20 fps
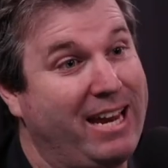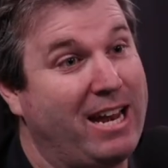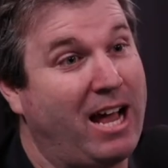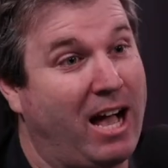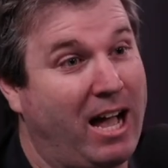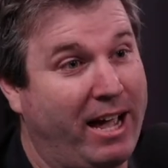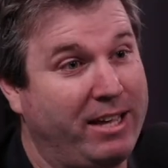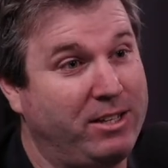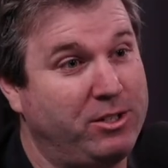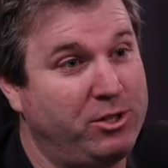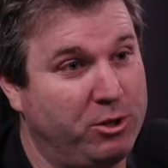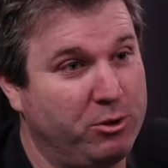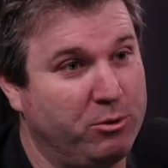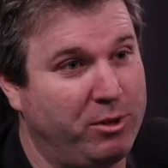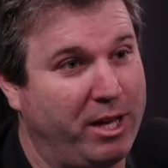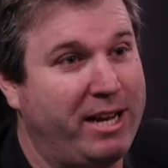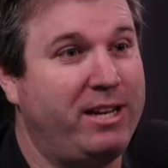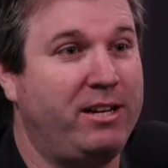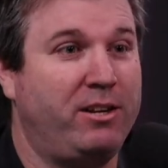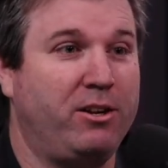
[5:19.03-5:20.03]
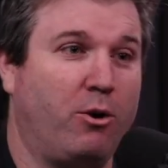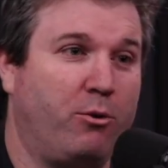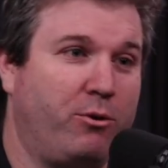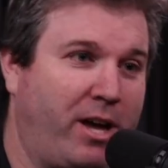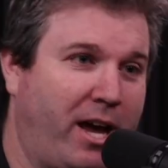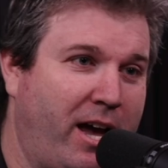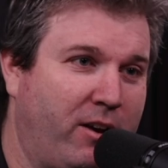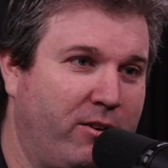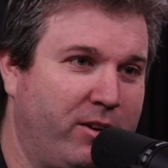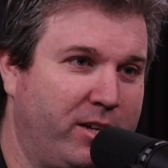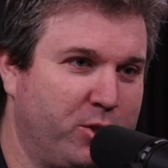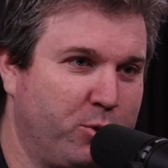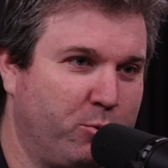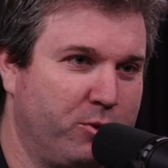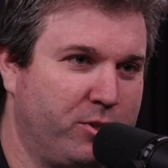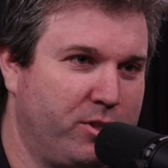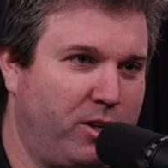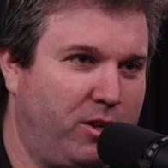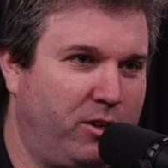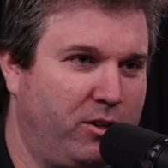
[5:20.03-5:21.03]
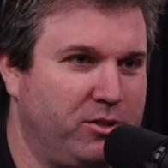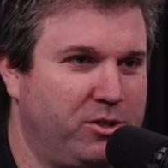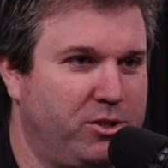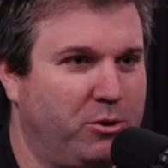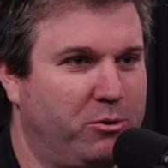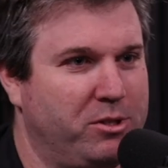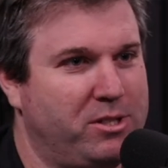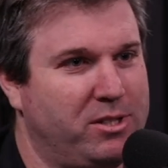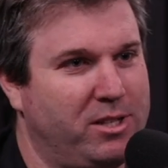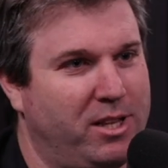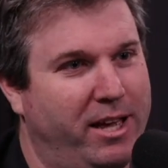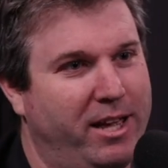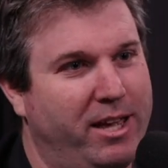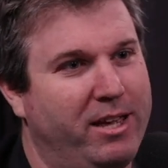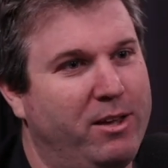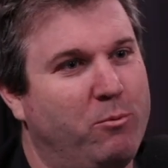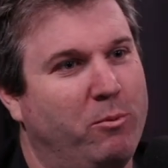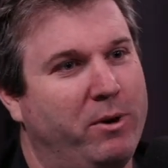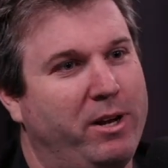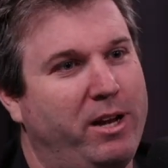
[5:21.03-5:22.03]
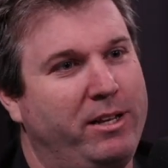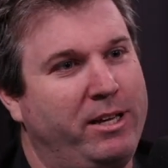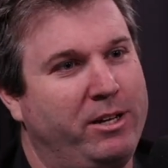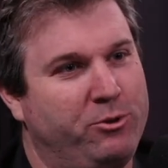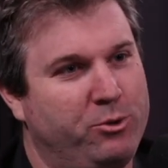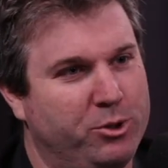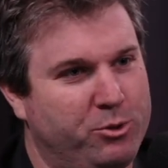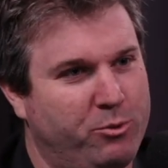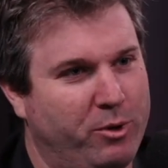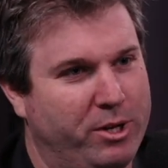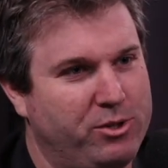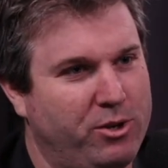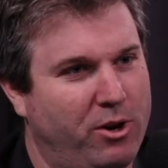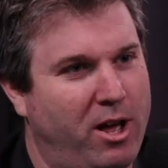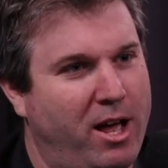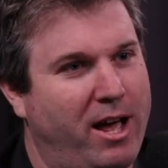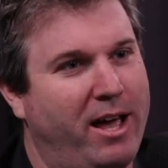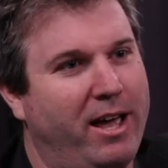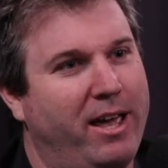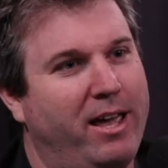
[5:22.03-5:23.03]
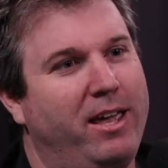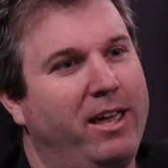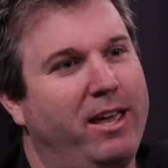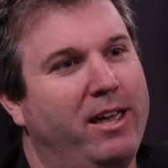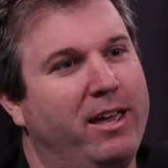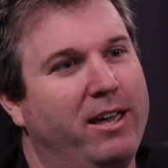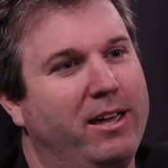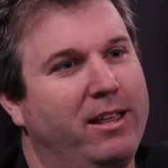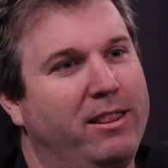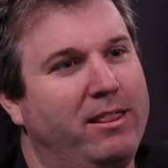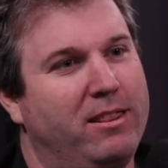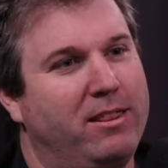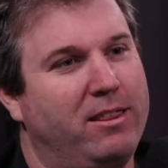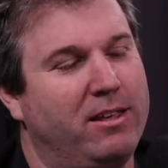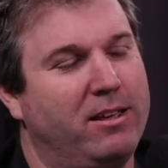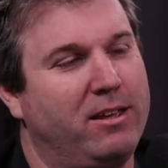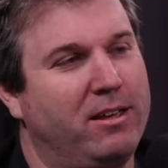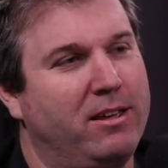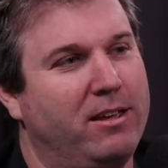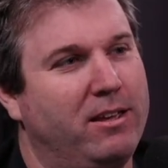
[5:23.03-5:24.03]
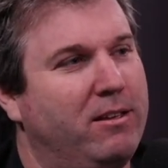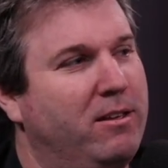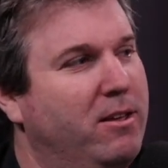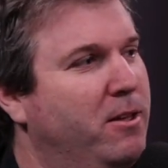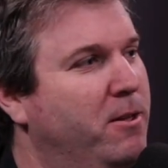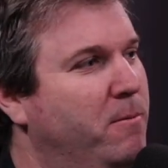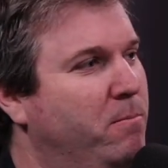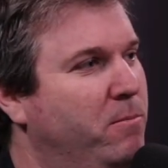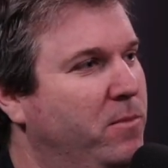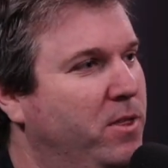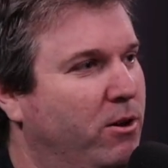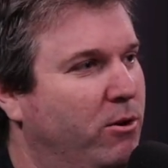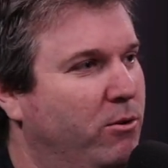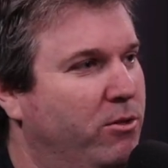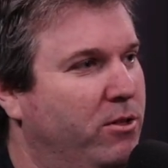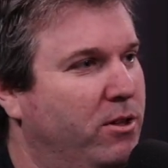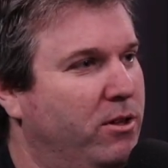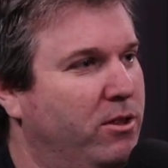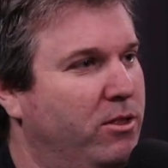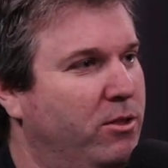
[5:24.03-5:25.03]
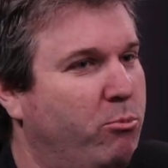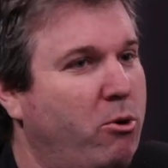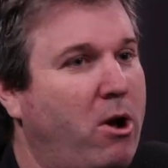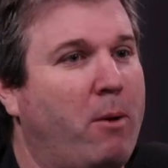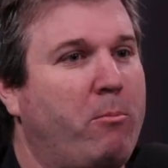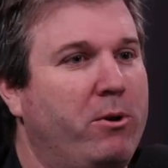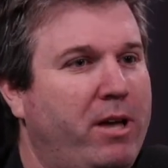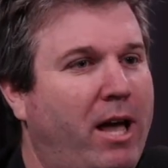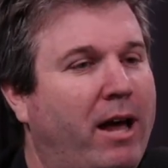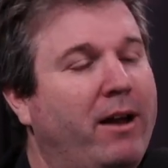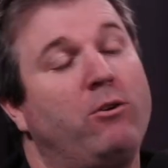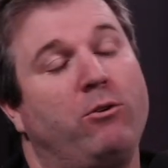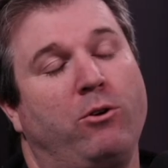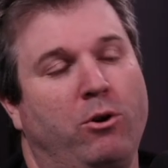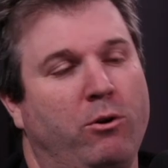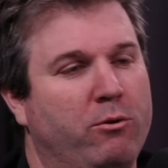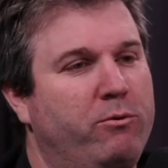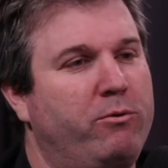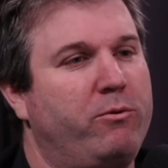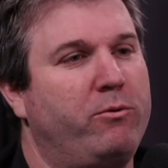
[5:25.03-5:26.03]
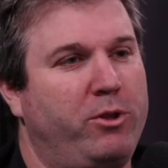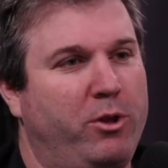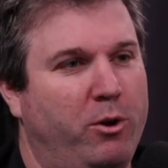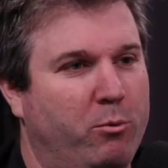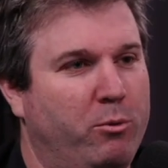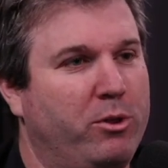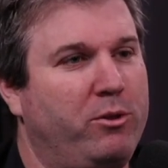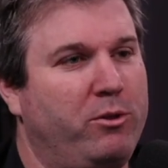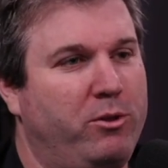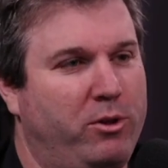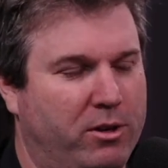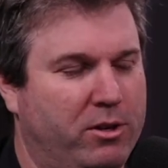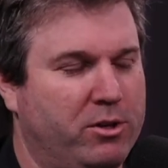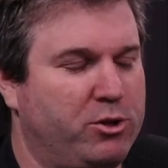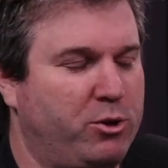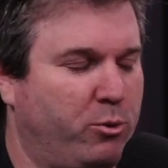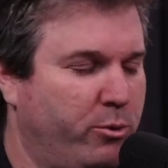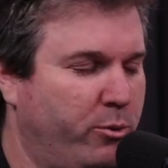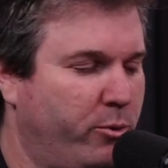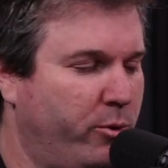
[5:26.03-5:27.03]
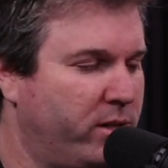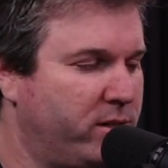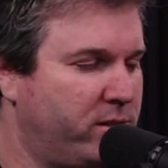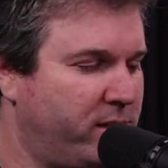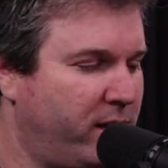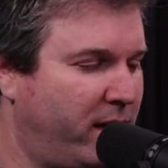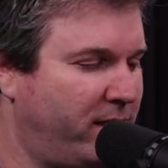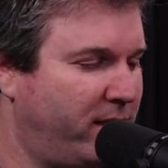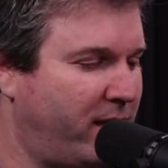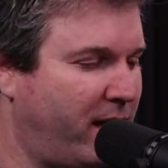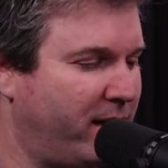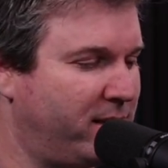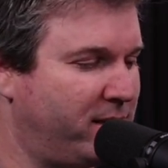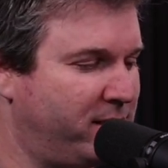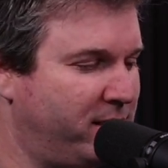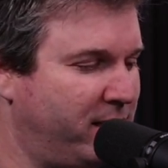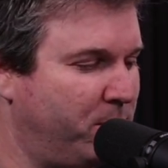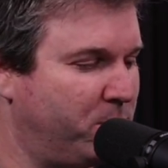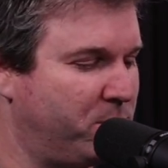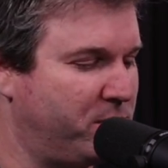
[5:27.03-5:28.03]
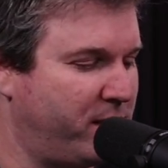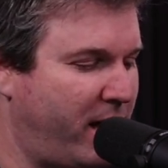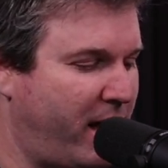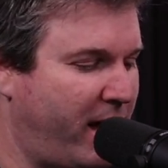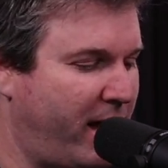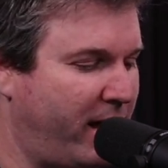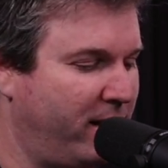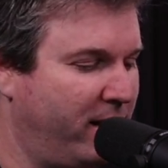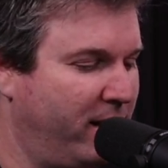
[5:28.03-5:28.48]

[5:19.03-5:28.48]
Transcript: high too. They didn't go down as a result. So it's like when interest rates are high and the property, I don't know if, because you're in real estate, that it seems that.